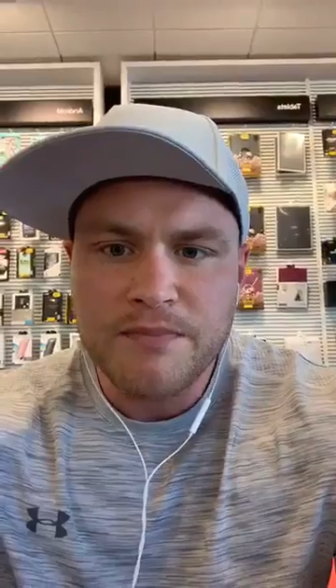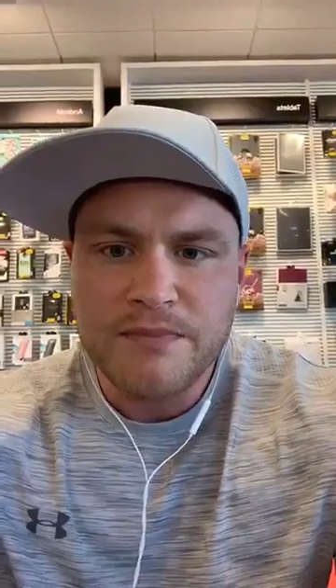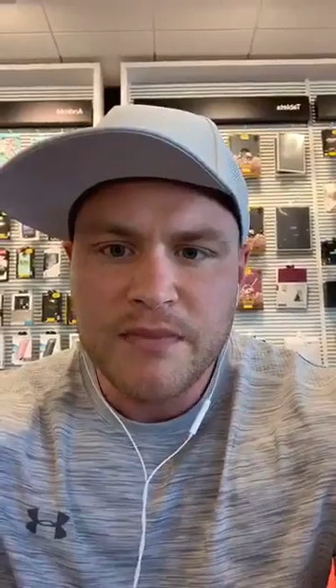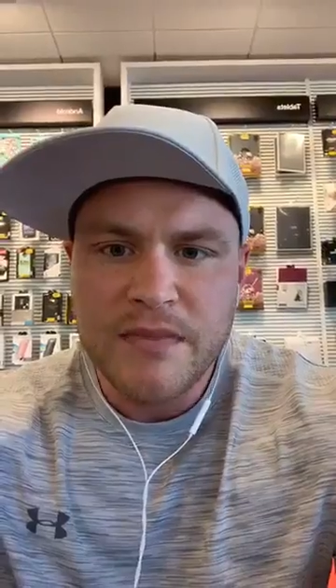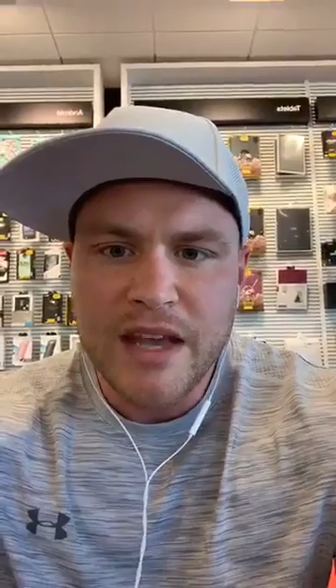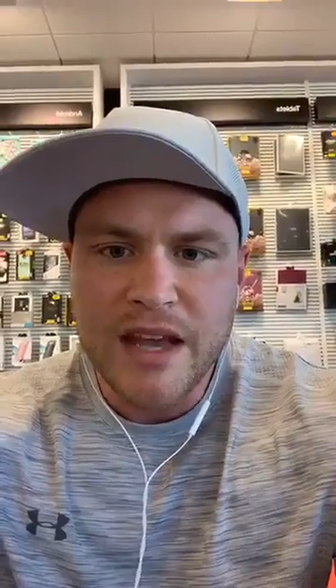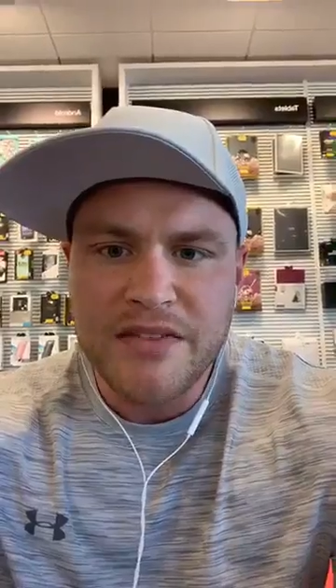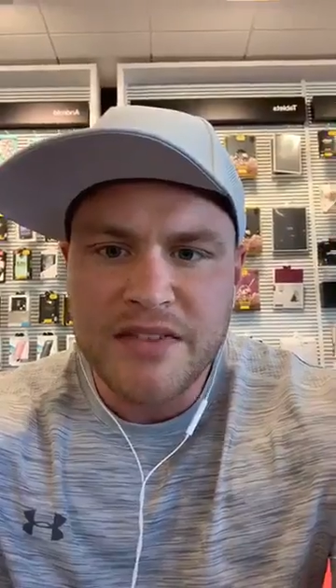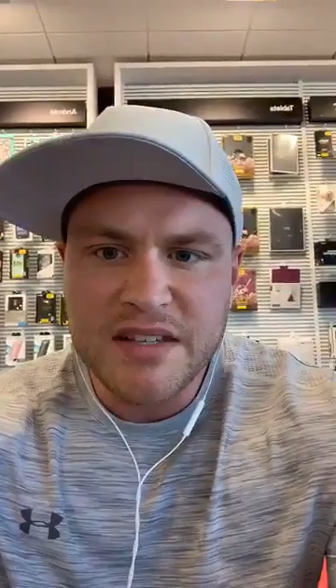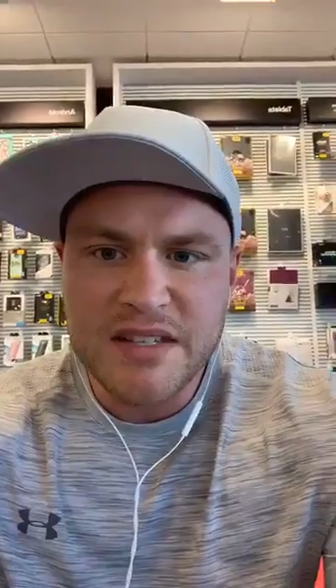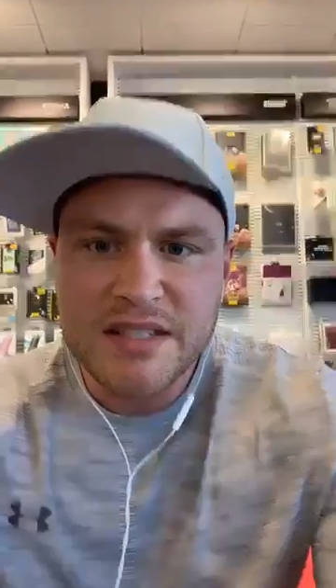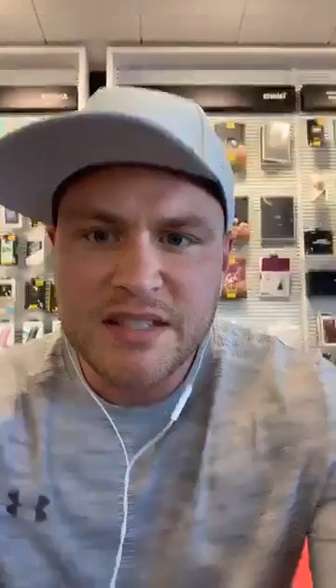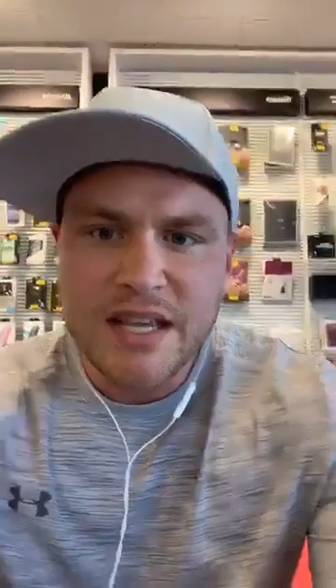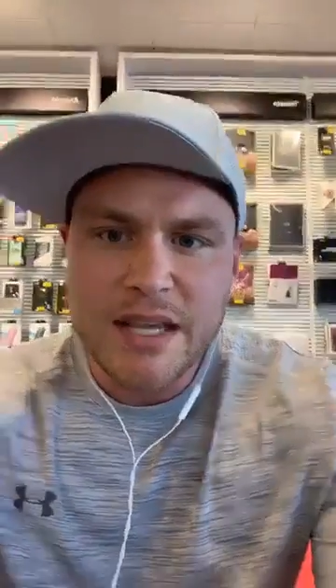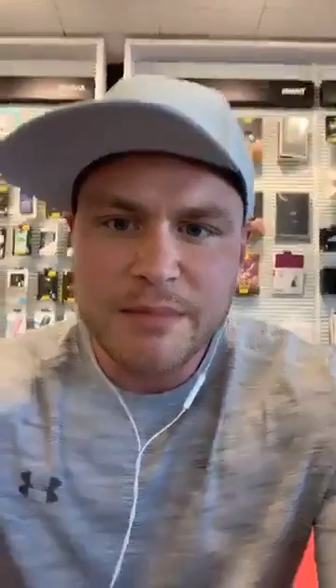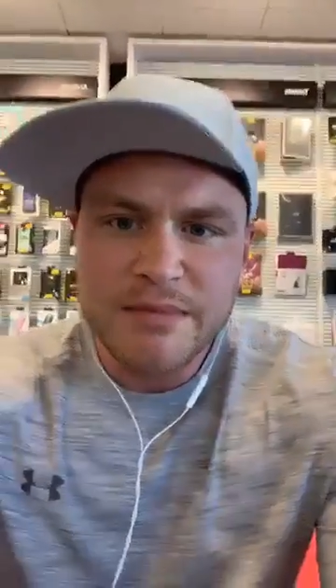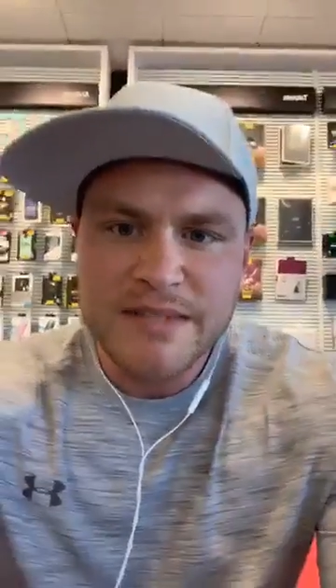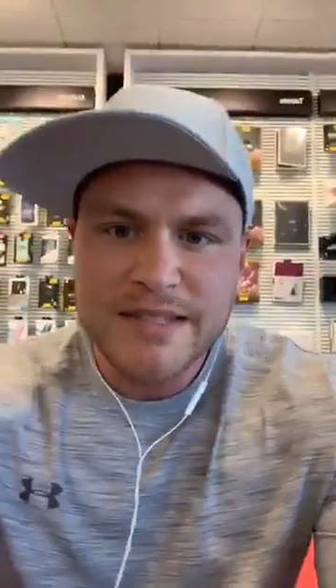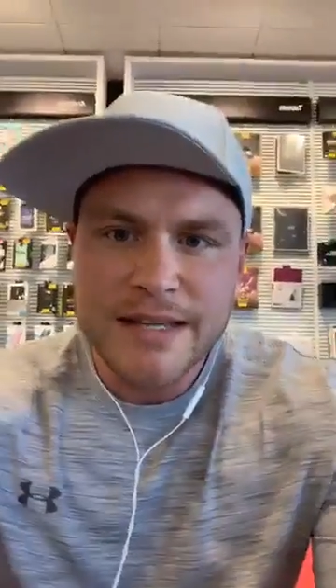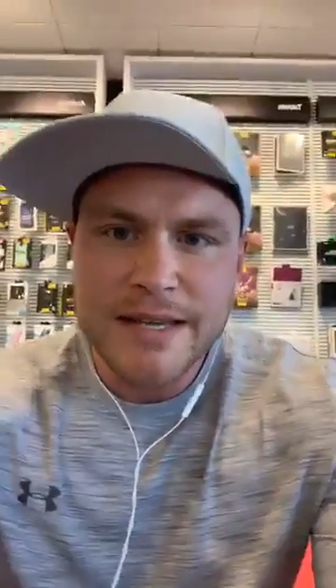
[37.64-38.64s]
at the same
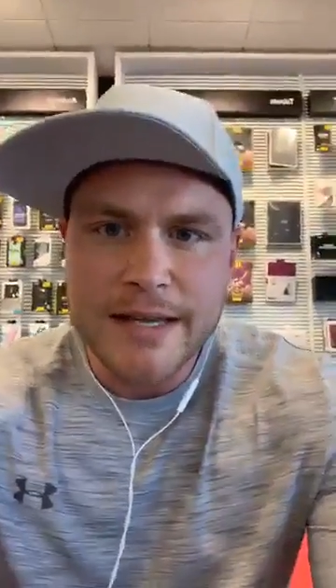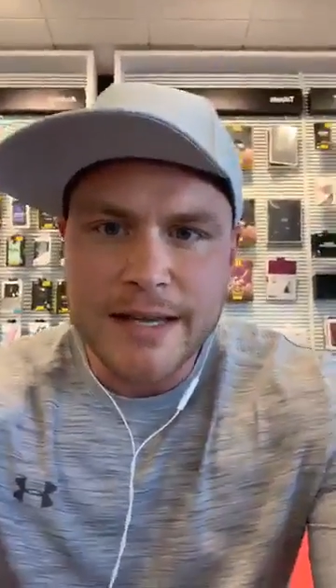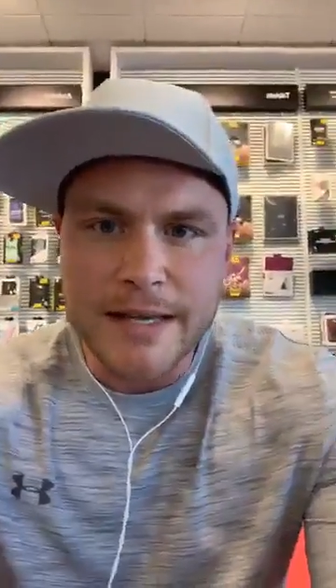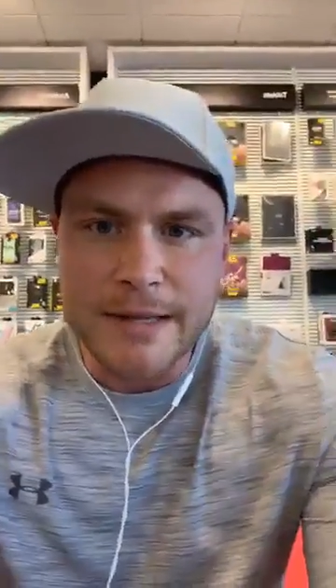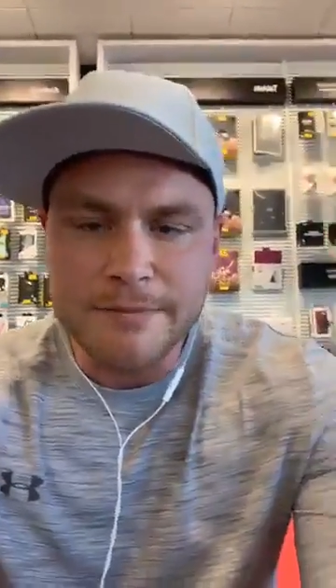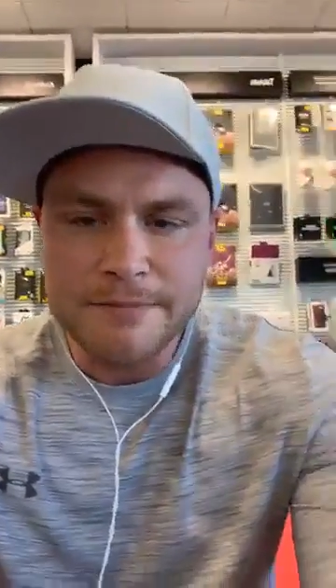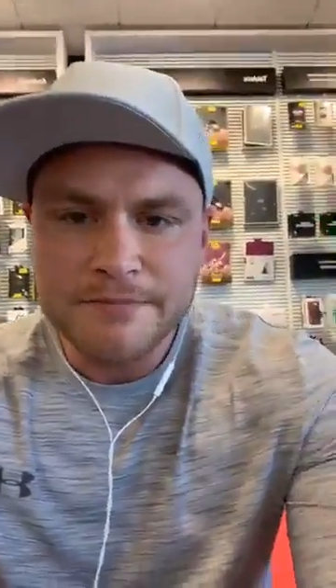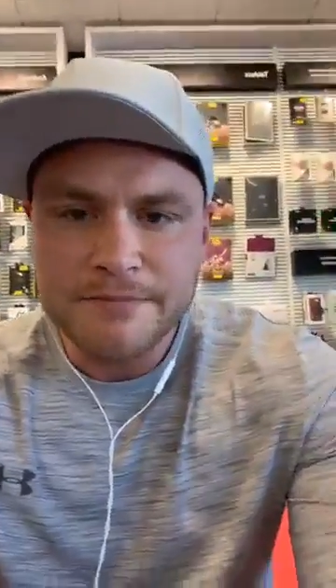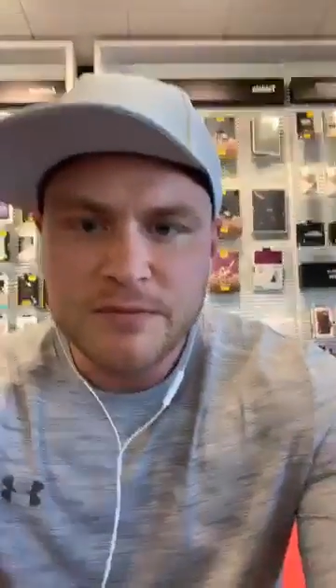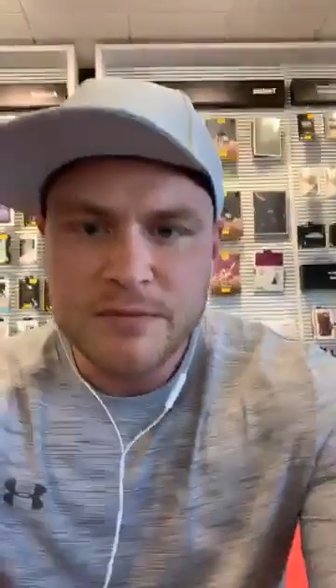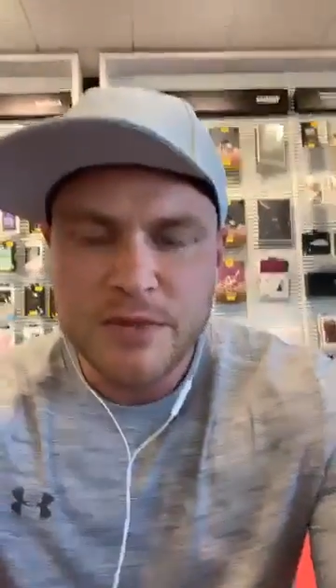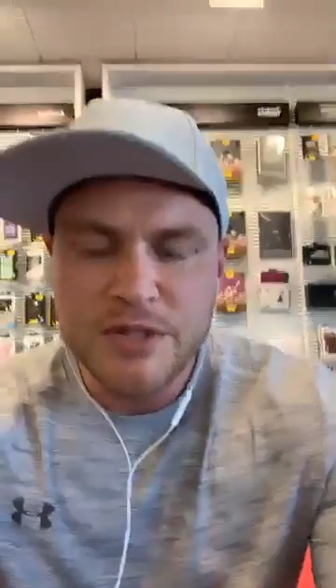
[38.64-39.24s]
time we